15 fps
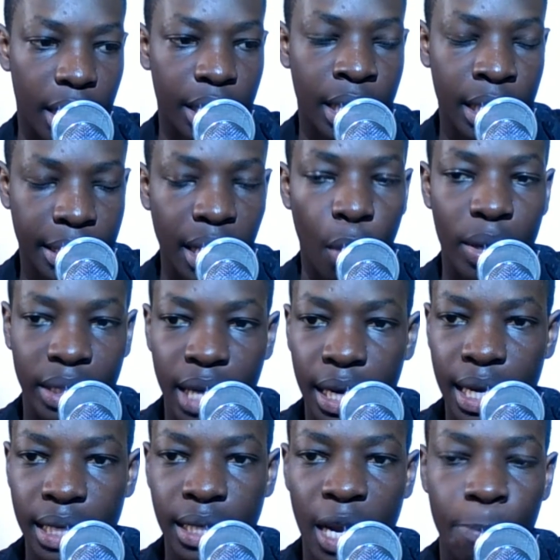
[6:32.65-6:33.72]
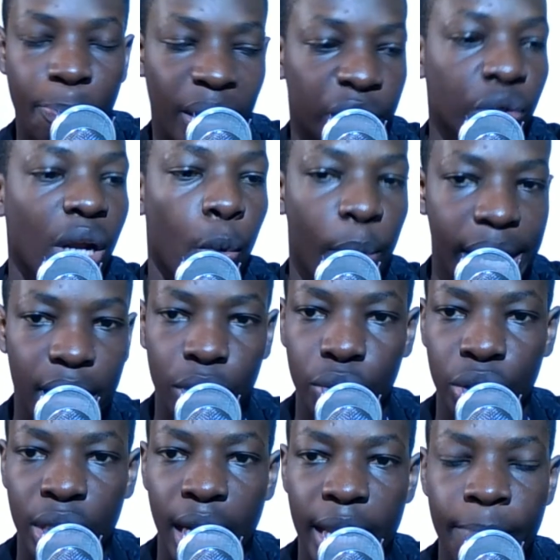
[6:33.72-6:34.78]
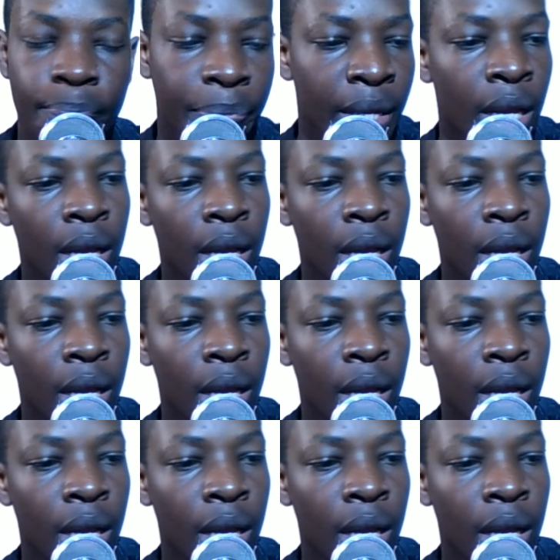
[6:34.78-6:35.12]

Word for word: he's our target, and Barcelona are willing to sell him.